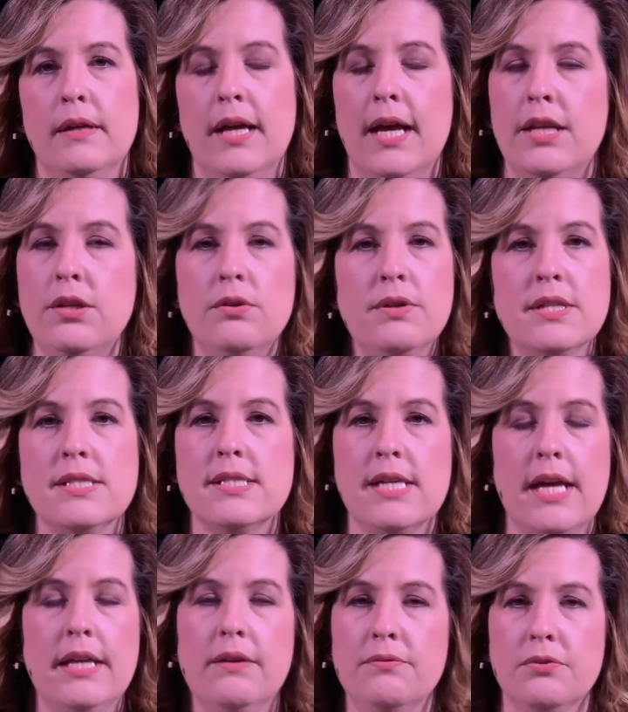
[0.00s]
And you can
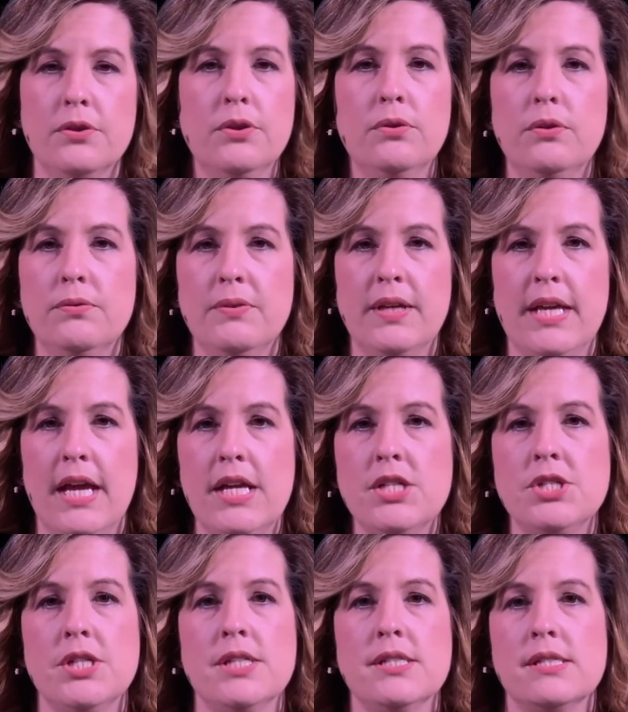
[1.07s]
sign up for
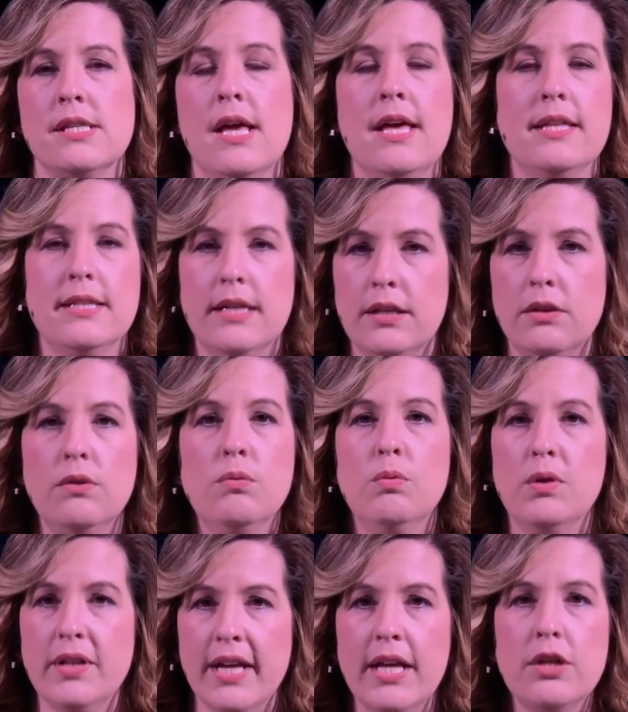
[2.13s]
notifications that you
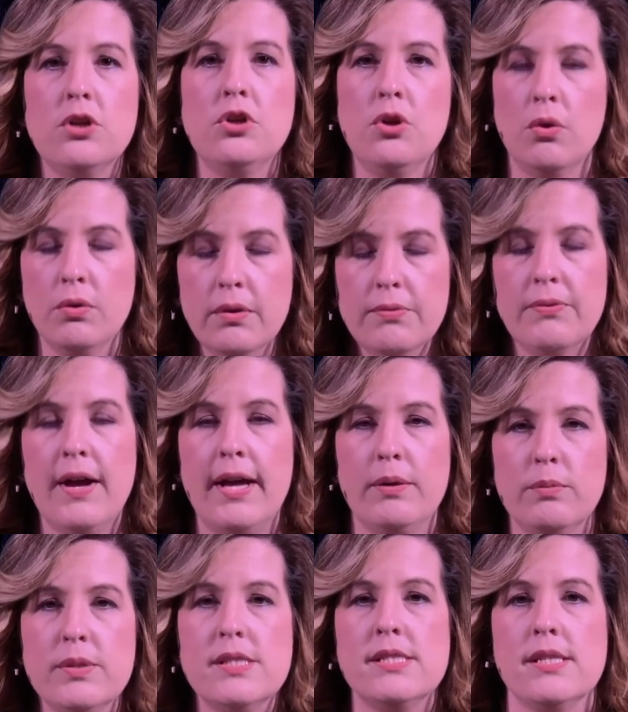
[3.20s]
will get notified
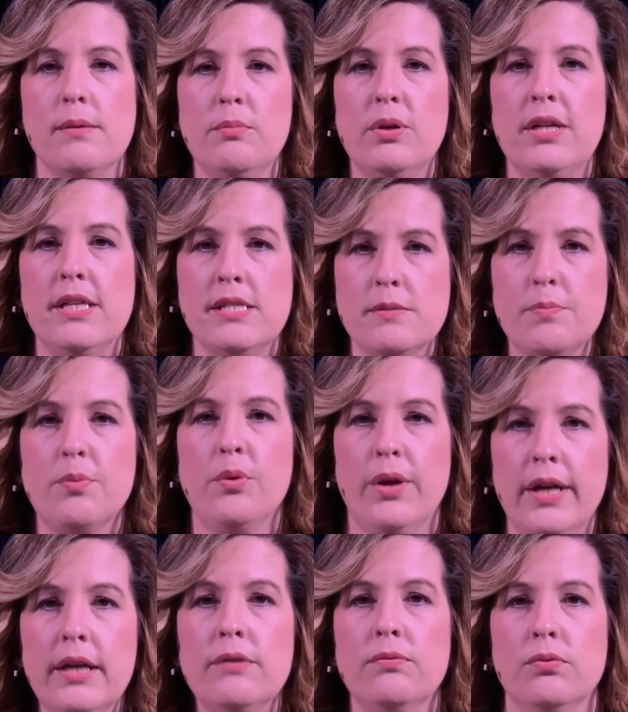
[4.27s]
when someone is
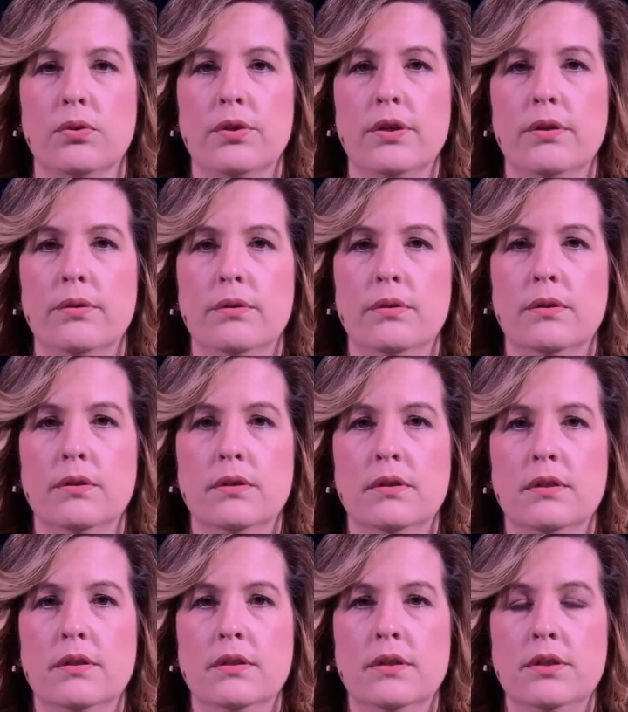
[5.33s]
praying for you.
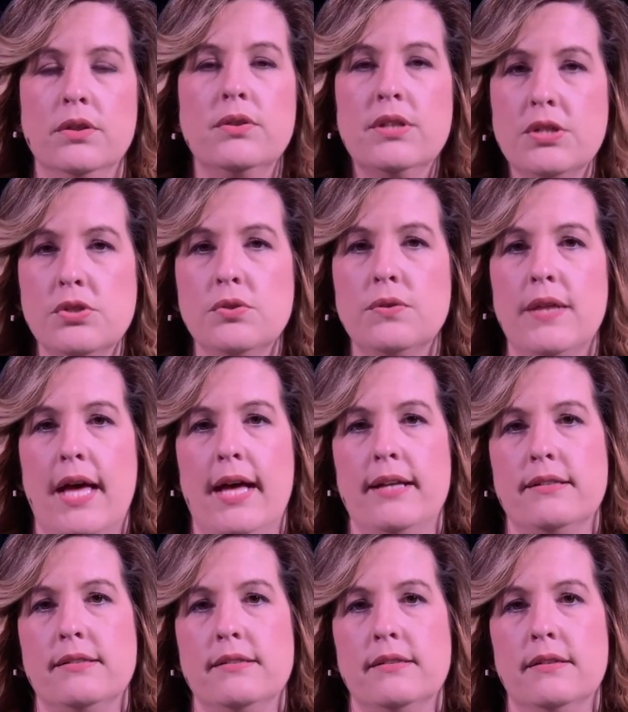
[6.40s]
You can do
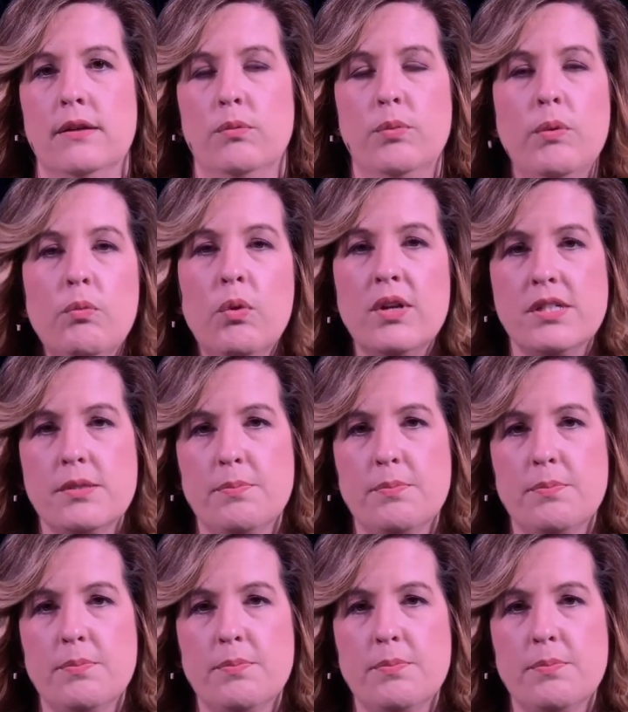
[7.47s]
that. We want to